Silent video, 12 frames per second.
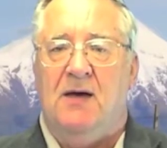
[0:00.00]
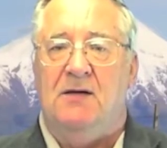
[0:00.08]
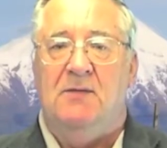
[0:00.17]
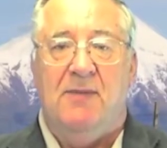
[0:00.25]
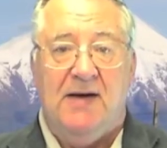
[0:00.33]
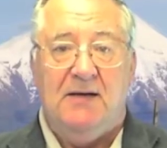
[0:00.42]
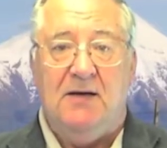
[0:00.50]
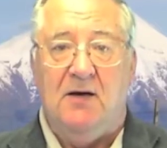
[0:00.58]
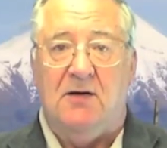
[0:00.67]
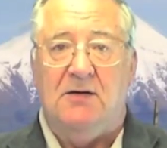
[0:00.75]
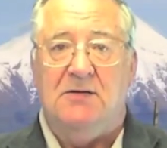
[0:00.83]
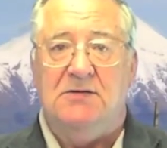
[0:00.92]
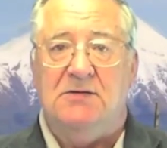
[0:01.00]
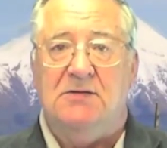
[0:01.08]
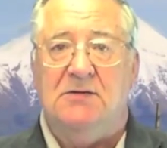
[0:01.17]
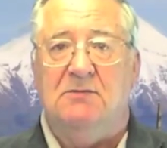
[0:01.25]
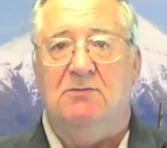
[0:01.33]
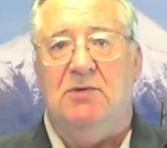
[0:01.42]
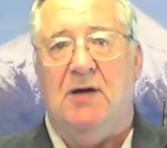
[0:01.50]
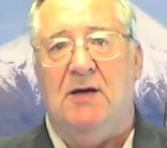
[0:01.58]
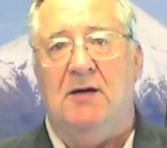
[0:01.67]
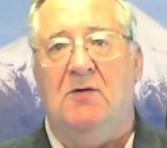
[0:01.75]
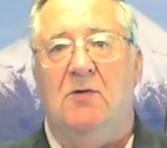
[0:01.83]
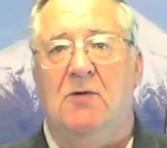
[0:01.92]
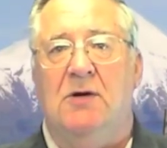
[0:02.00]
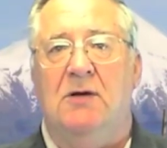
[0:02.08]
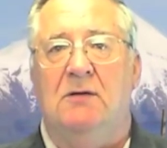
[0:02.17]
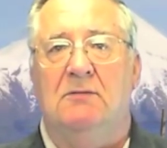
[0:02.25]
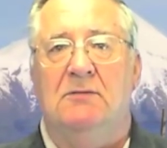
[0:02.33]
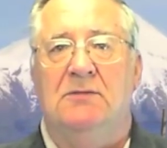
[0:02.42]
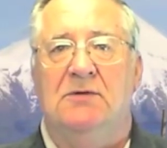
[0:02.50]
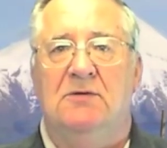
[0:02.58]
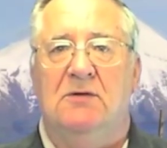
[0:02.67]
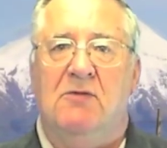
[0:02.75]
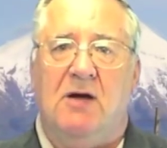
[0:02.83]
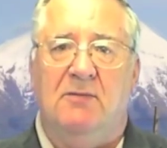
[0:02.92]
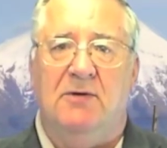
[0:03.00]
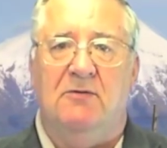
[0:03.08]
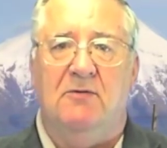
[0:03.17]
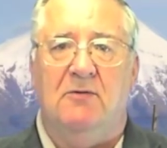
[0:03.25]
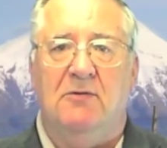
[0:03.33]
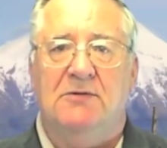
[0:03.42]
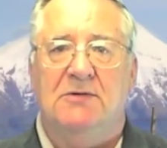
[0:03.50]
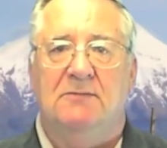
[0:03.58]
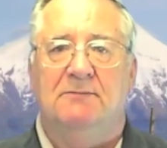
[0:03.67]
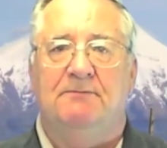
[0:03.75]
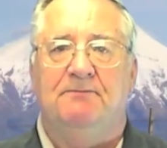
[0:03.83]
and the bad guys play it according to the rugby rules.